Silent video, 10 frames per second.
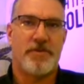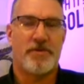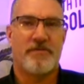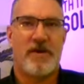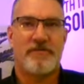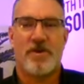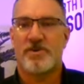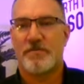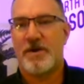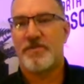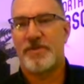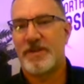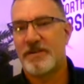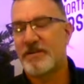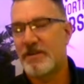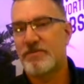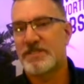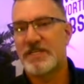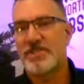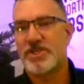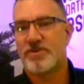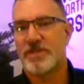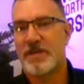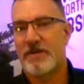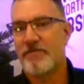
35 cars a month, and it was easier then.